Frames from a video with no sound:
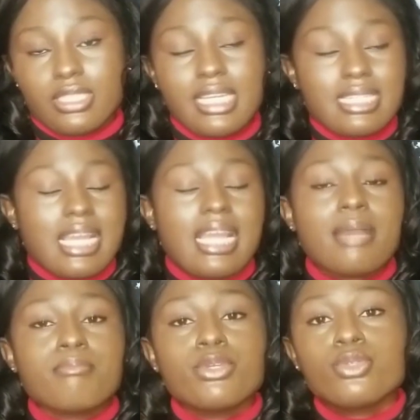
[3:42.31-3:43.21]
Yes, I
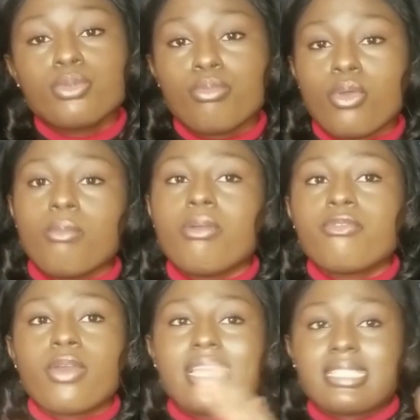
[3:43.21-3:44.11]
can build more, but
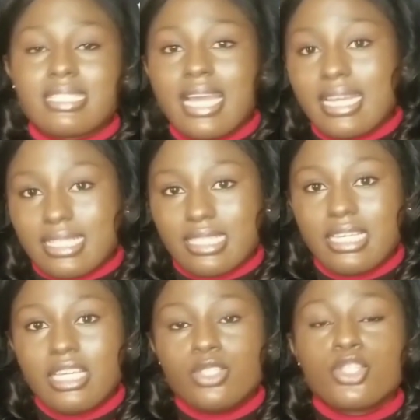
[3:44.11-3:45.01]
for a start,
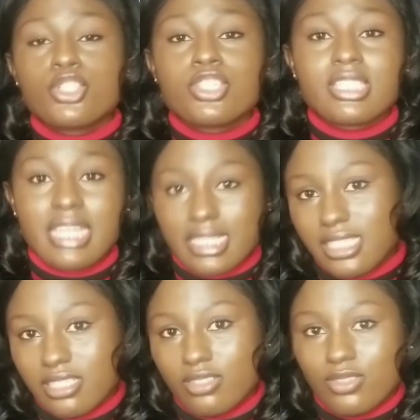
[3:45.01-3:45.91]
you're just starting.